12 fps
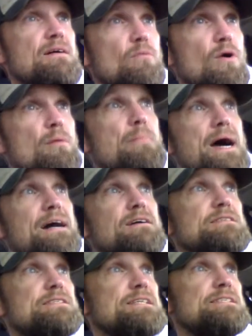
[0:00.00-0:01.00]
What
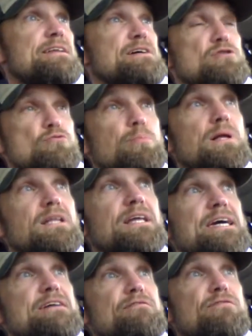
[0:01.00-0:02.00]
matters is that you
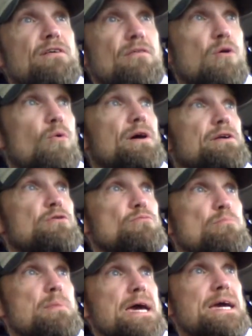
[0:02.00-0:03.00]
believe the one who
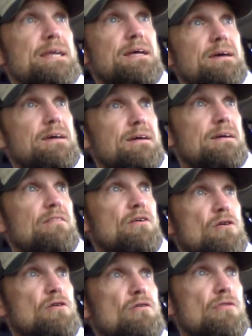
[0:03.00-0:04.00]
made the
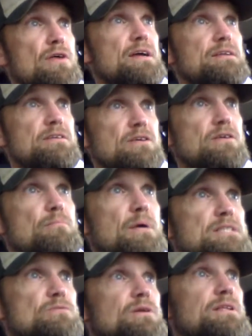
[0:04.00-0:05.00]
earth, and you might
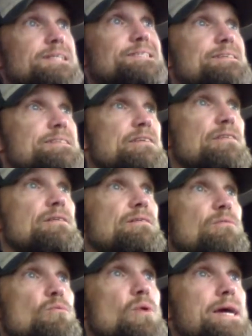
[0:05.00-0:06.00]
as well listen to the
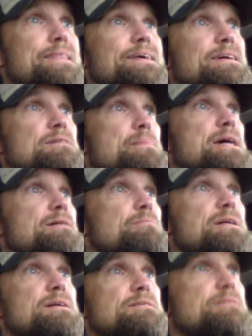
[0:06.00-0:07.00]
way that he made it,
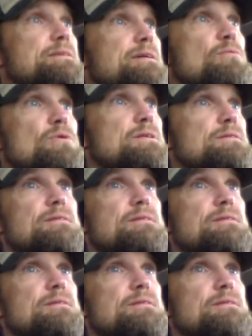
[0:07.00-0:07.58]
because he wouldn't